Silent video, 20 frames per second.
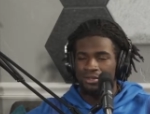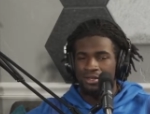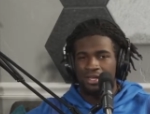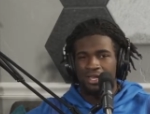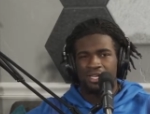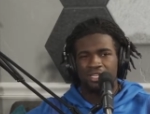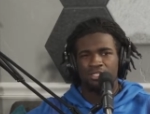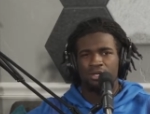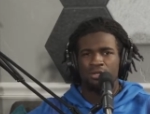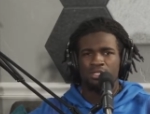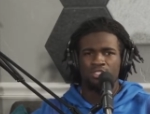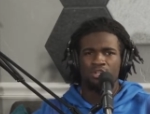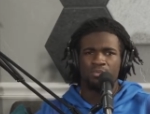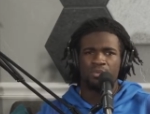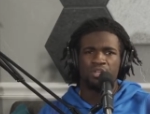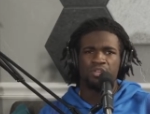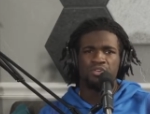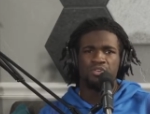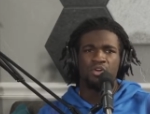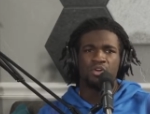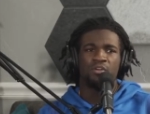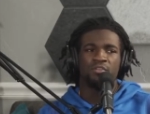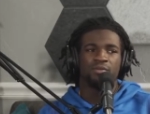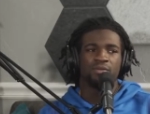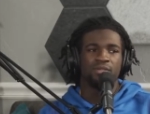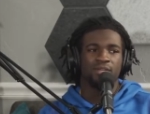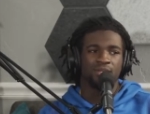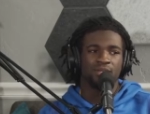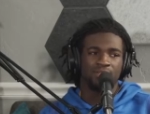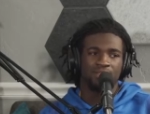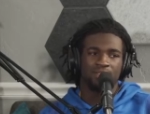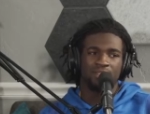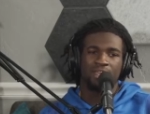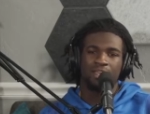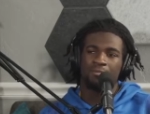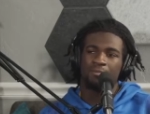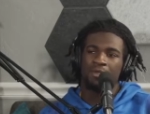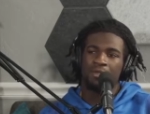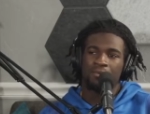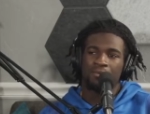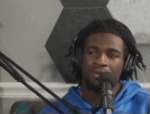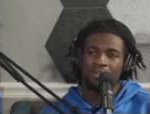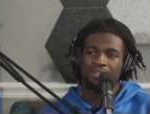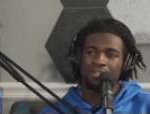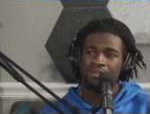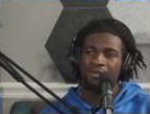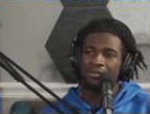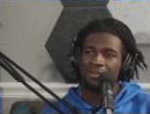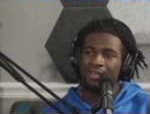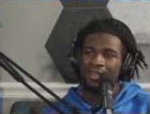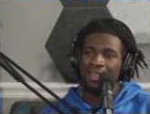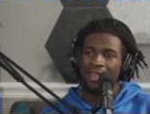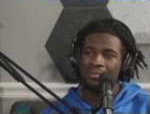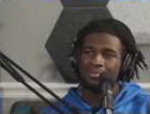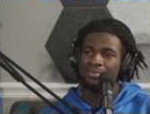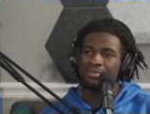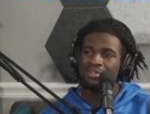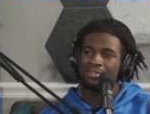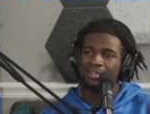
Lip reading: It's always going to be nerves because it's like, man, what is going to happen?